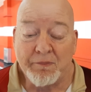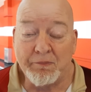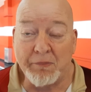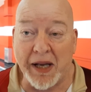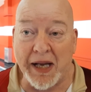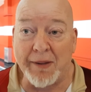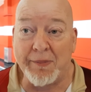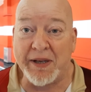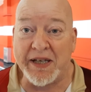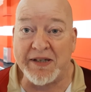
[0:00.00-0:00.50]

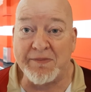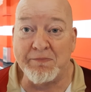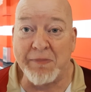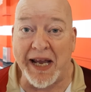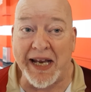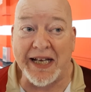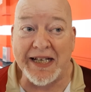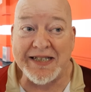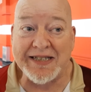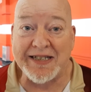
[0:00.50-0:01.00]
maybe
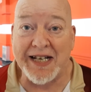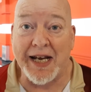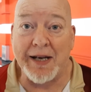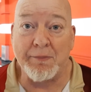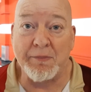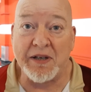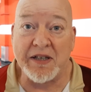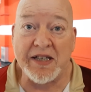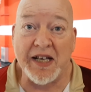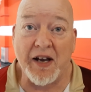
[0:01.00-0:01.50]
make a
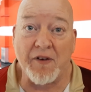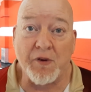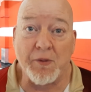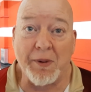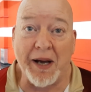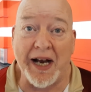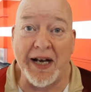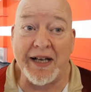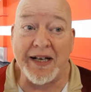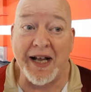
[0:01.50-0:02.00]
statement to
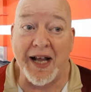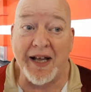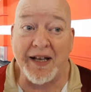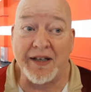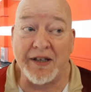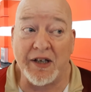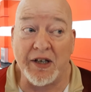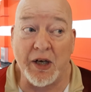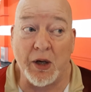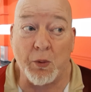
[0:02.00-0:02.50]
everybody
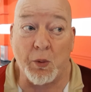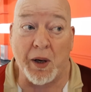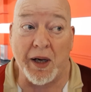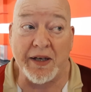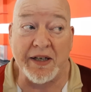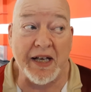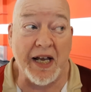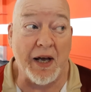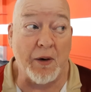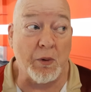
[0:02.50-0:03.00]
that, you know
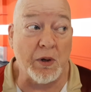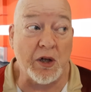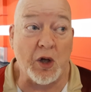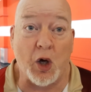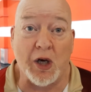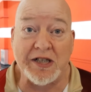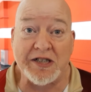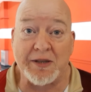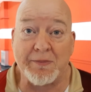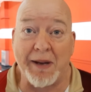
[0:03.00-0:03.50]
what, yeah, we
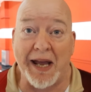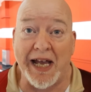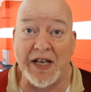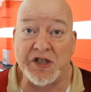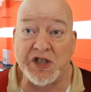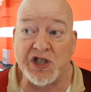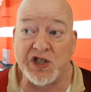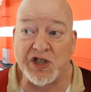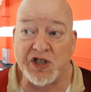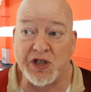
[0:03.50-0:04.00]
lost the
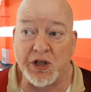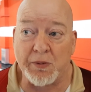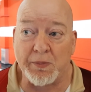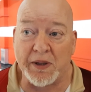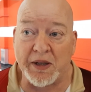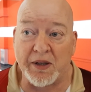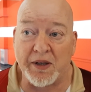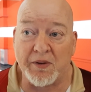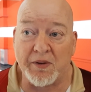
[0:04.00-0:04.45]
match this year, but